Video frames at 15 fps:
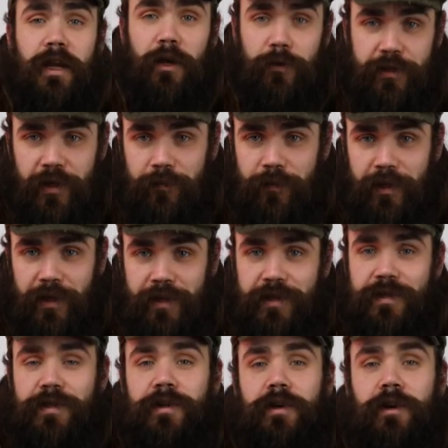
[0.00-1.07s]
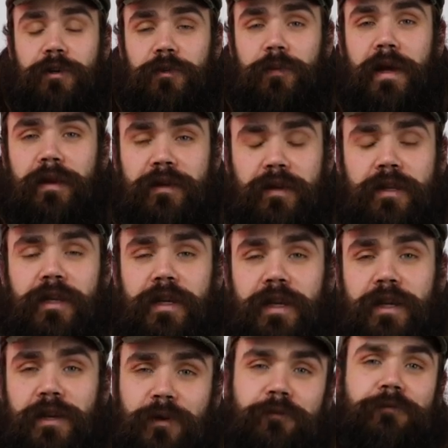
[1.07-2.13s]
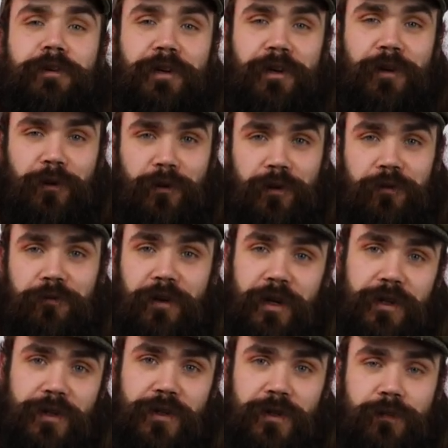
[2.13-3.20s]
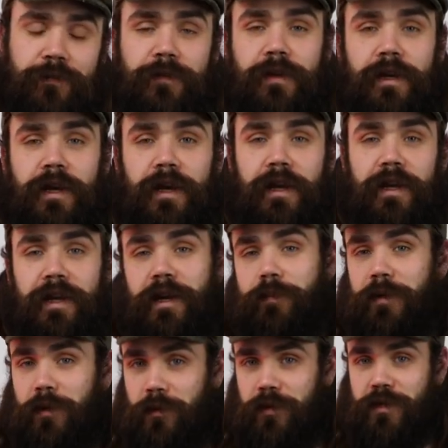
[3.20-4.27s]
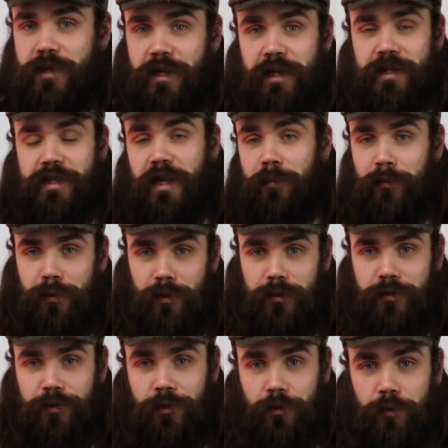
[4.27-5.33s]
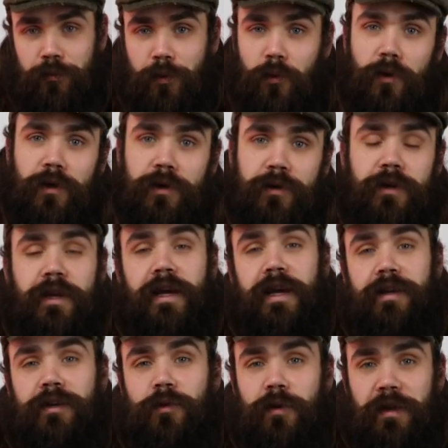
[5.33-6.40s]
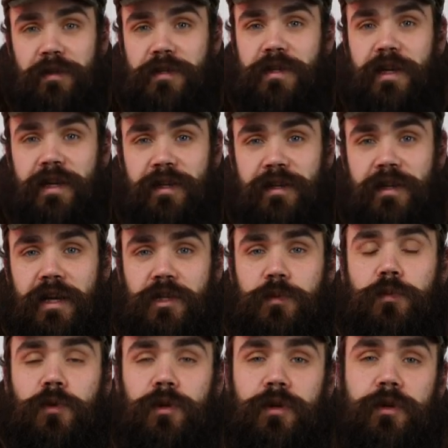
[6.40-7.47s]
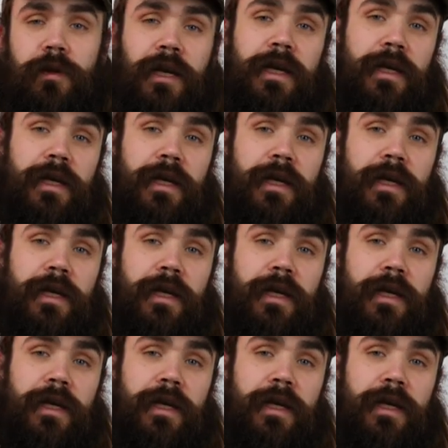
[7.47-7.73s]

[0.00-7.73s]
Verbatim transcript: Cloud templates automatically configure your device, uh, it uploads an example to your board and creates a dashboard.